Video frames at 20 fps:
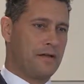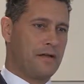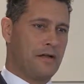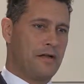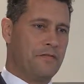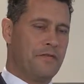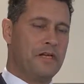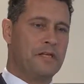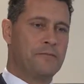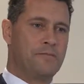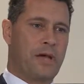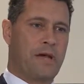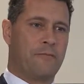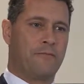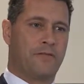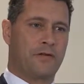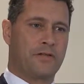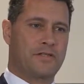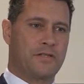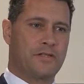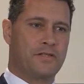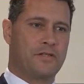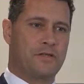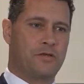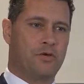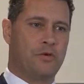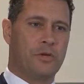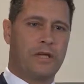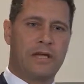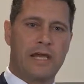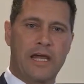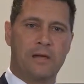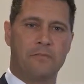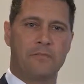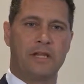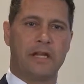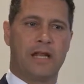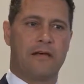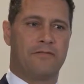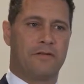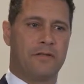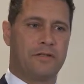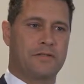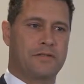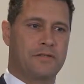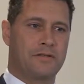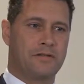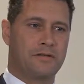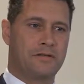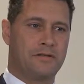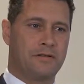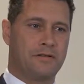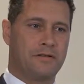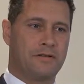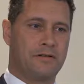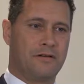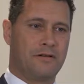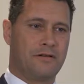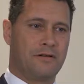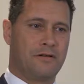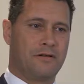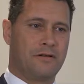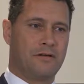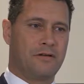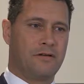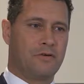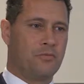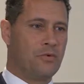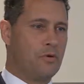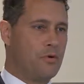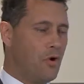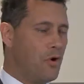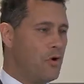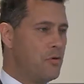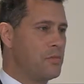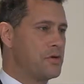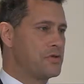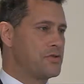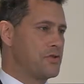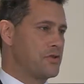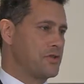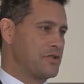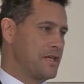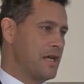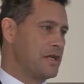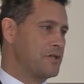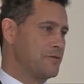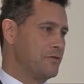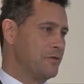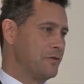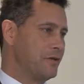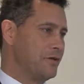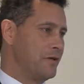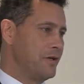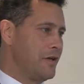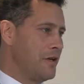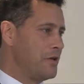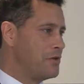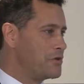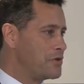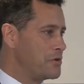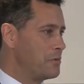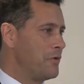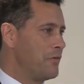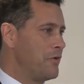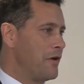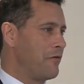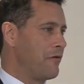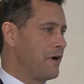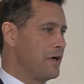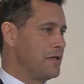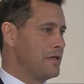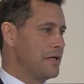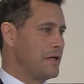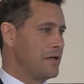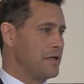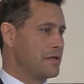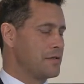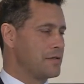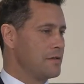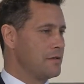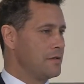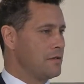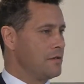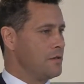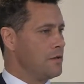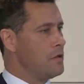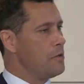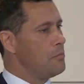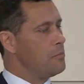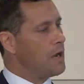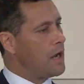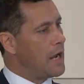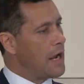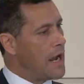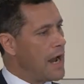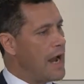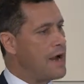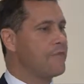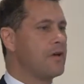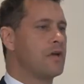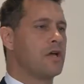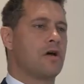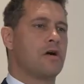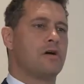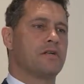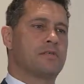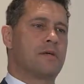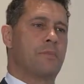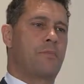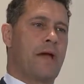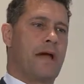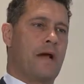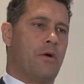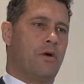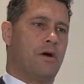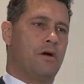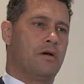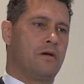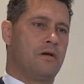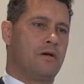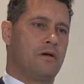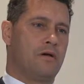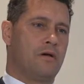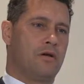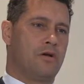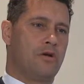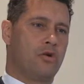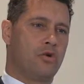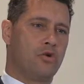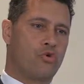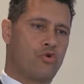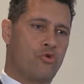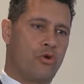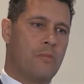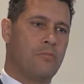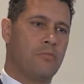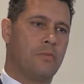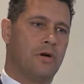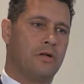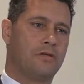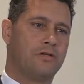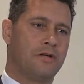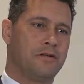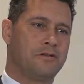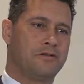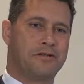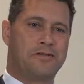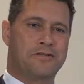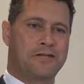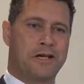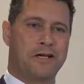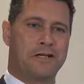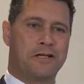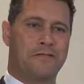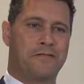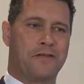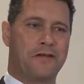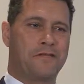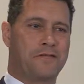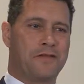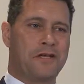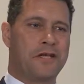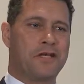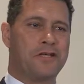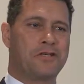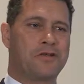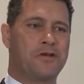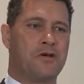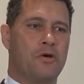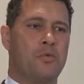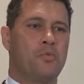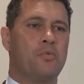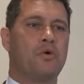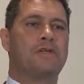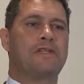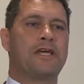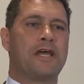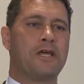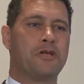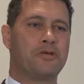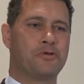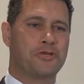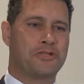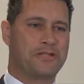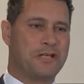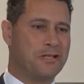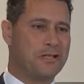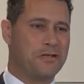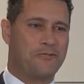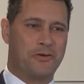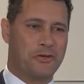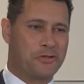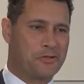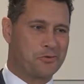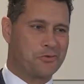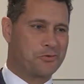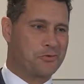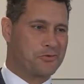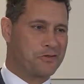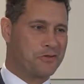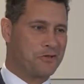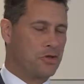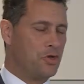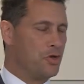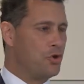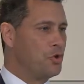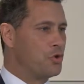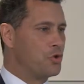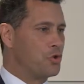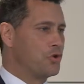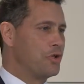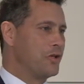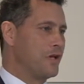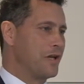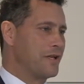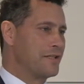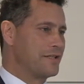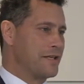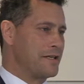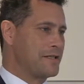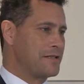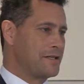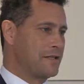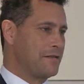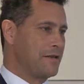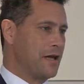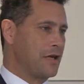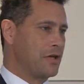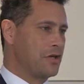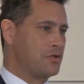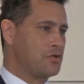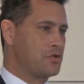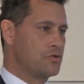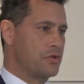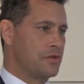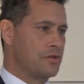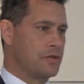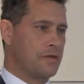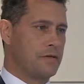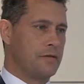And these pamphleters, who became the Levellers, were almost successful in some of their ideas. But having got to power, Cromwell decided that these were dangerous individuals who couldn't exist in their country.